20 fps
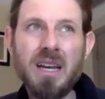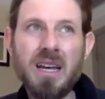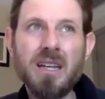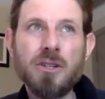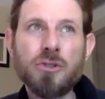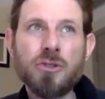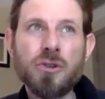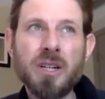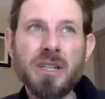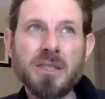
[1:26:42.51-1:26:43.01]

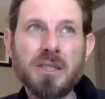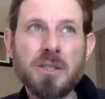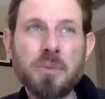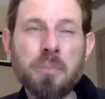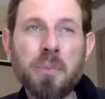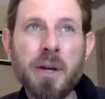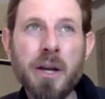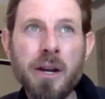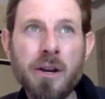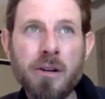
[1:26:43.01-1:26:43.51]
and
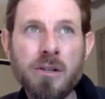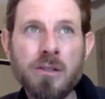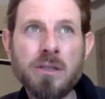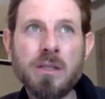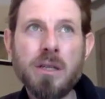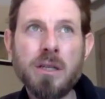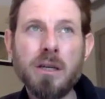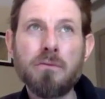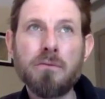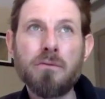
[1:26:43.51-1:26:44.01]

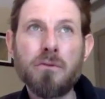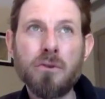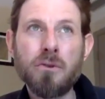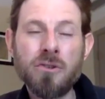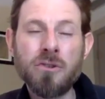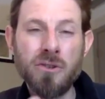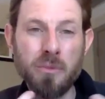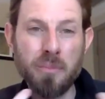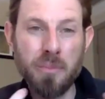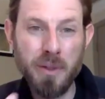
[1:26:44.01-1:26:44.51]
transparency and
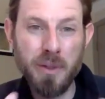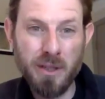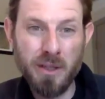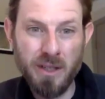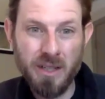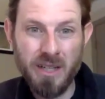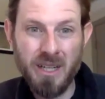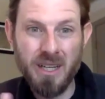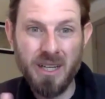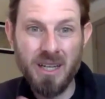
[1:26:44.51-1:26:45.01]

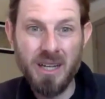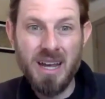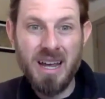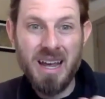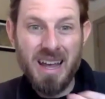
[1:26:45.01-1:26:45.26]
vulnerability.